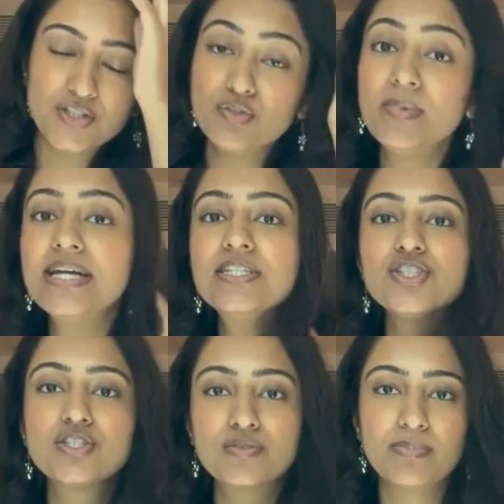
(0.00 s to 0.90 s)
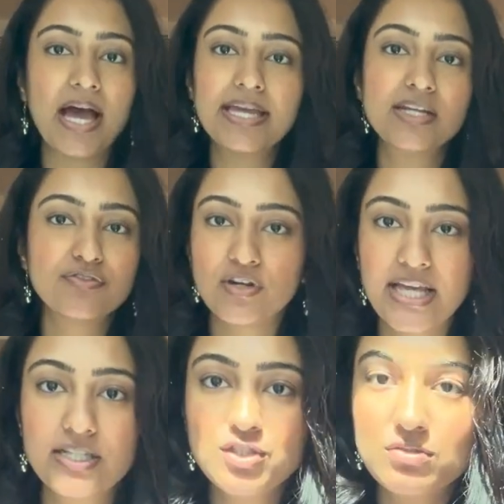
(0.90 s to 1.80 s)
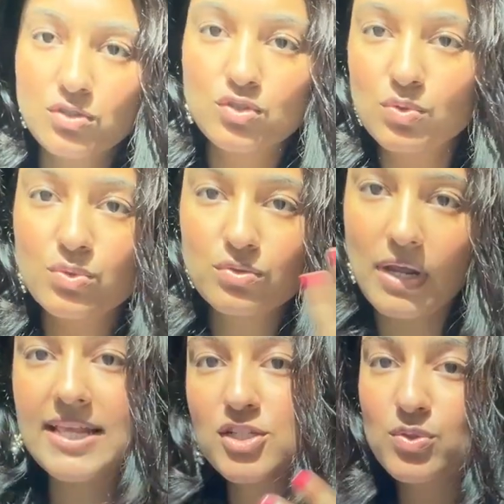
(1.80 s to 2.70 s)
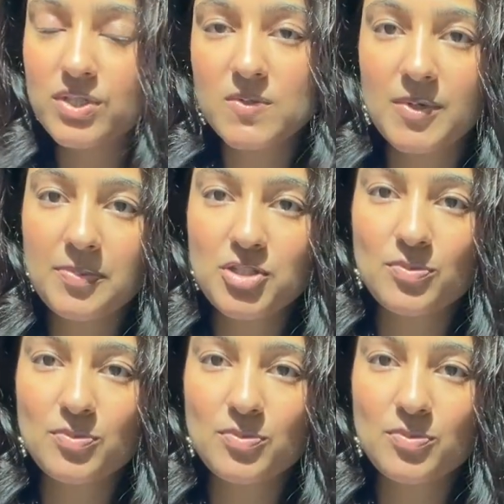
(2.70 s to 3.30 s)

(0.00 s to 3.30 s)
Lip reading: You might just buy it for like a tour, as a tourist purpose.